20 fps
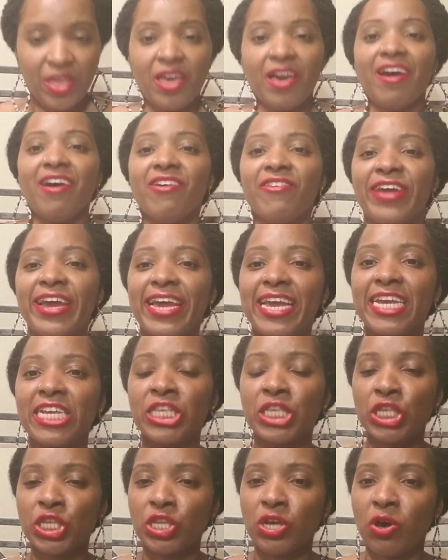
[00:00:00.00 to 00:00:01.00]
All right,
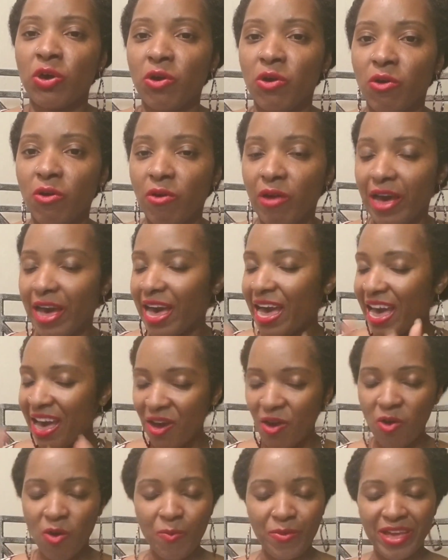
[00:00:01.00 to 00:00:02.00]
so I
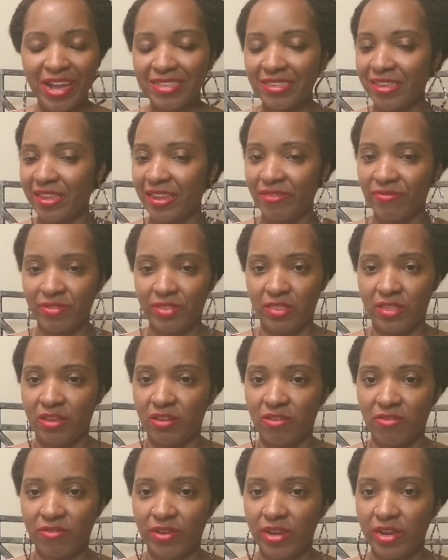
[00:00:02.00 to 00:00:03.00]
hope y'all did everything, all
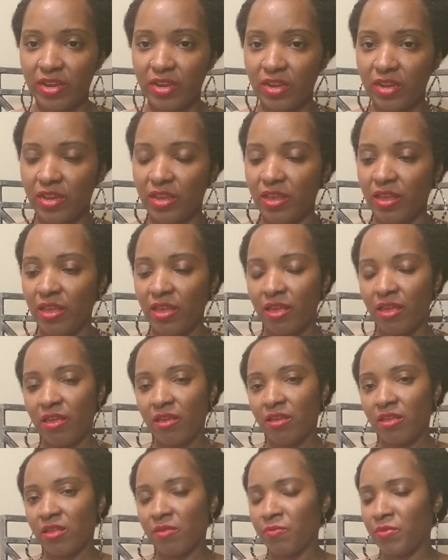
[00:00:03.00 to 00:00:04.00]
right?
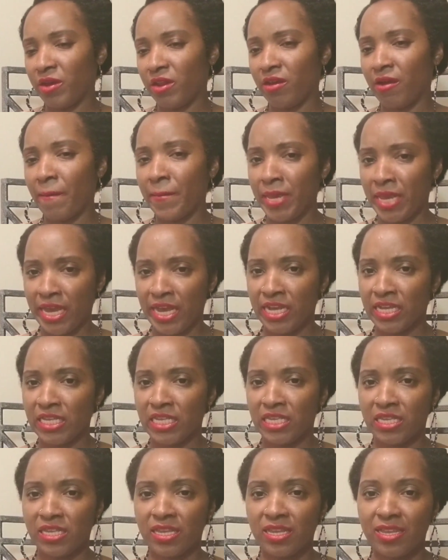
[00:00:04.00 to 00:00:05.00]
But
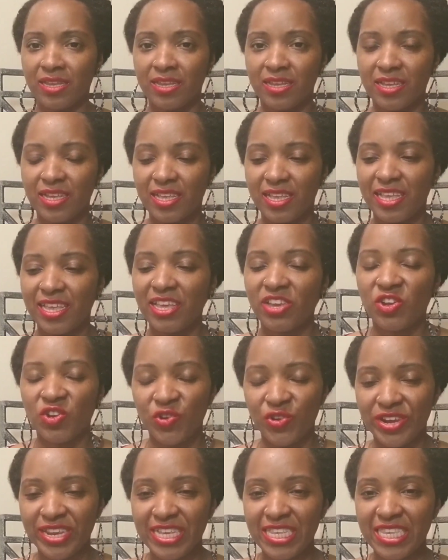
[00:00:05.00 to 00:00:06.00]
yes,
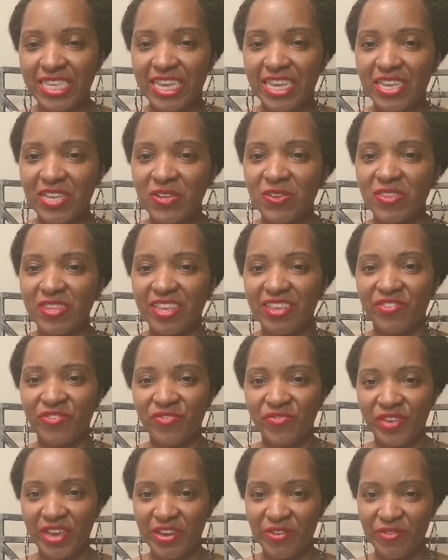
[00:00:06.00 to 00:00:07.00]
Curly Tails is
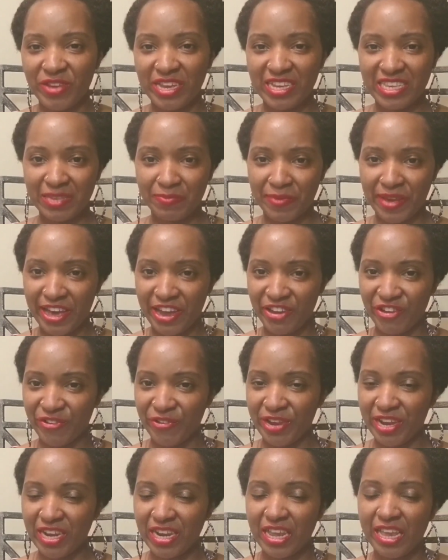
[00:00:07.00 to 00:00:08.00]
very
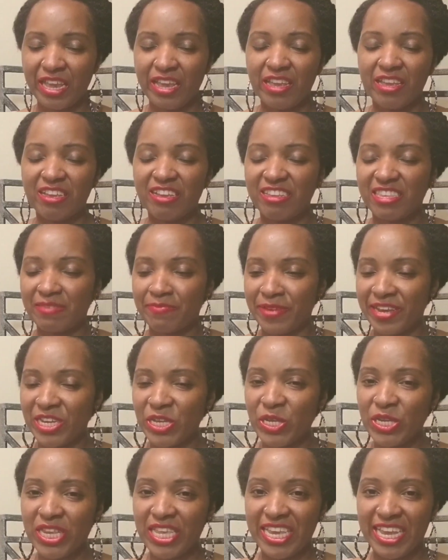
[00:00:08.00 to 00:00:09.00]
inspiring,
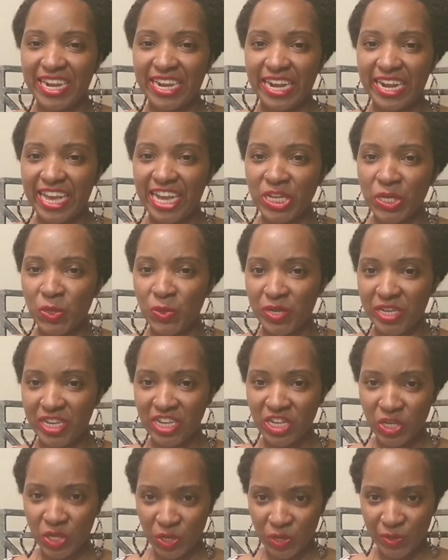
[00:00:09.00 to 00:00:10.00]
especially in the natural hair
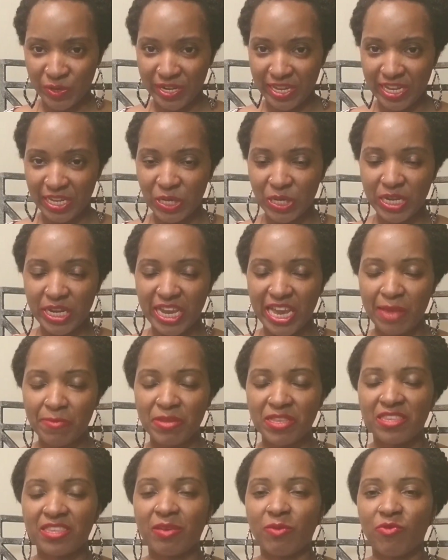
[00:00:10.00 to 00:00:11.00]
journey. She gave me
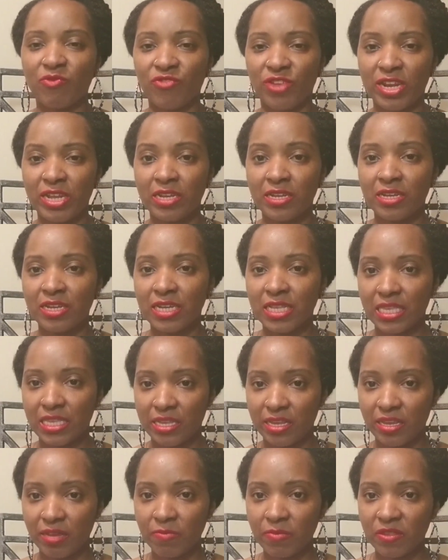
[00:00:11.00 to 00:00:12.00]
some really good
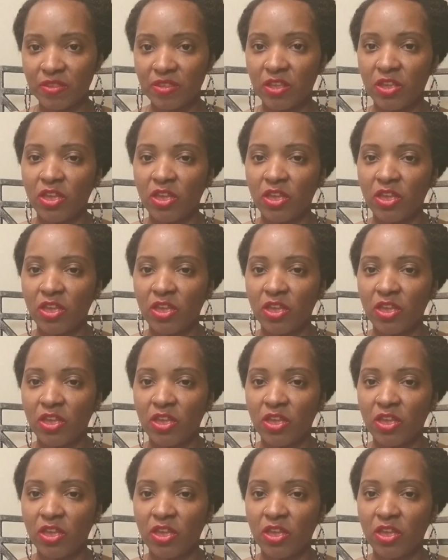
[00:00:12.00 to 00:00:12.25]
tips